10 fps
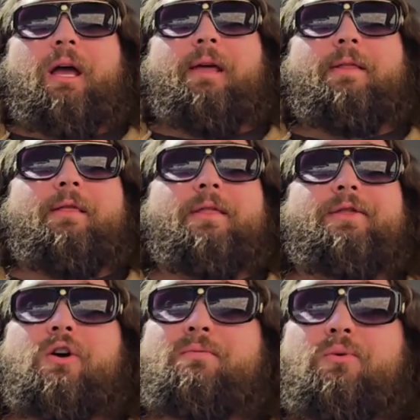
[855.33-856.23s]
And then the
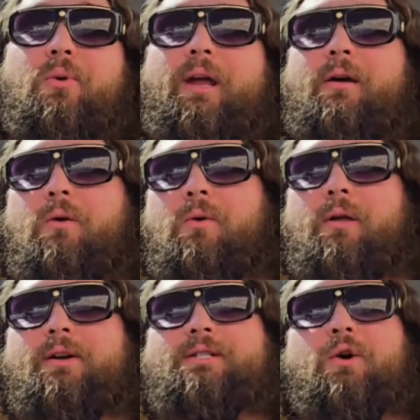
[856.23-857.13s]
third point,
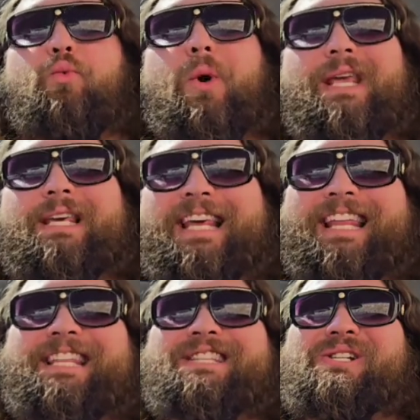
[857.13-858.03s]
there's a
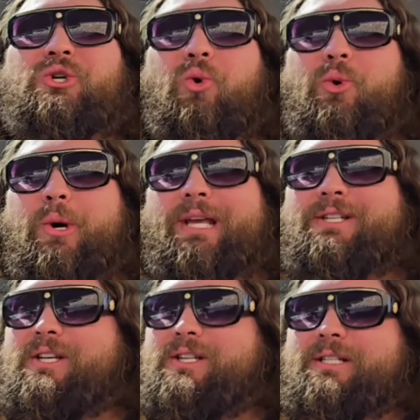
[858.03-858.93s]
ranking and
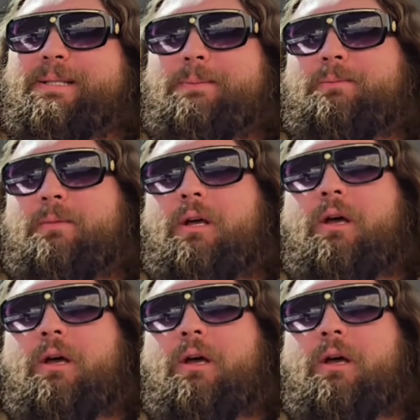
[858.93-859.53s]
scoring system.